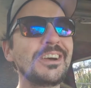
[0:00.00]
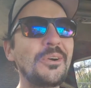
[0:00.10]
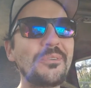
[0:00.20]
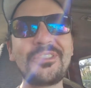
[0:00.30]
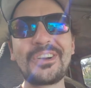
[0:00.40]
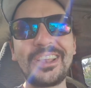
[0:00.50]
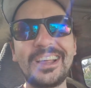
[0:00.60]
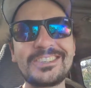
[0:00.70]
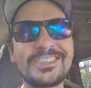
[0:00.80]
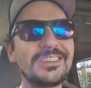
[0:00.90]
of the
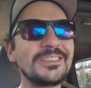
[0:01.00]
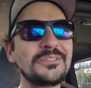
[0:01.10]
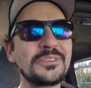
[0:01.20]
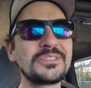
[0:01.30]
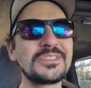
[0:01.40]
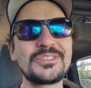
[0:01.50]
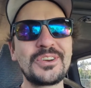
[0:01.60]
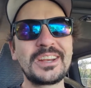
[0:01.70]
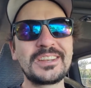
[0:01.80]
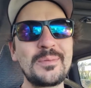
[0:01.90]
clutch versus the
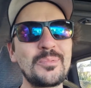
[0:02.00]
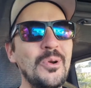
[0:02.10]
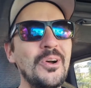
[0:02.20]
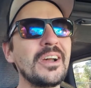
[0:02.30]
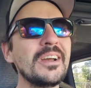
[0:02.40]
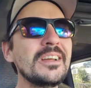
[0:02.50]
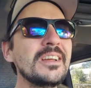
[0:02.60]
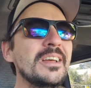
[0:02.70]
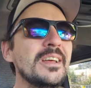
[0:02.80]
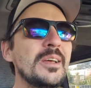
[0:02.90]
track day prior.
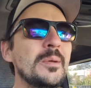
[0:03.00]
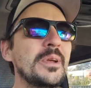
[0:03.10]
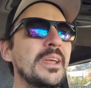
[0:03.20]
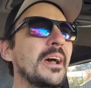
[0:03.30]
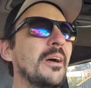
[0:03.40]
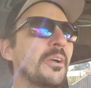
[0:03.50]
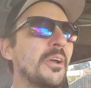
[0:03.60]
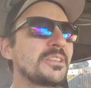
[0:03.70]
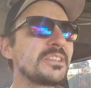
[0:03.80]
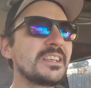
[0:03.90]
But yeah,
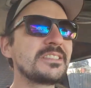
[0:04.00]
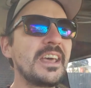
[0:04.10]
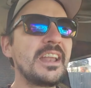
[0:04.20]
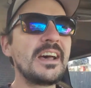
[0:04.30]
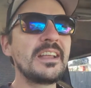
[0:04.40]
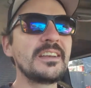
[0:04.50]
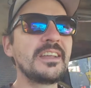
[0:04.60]
go suss that out.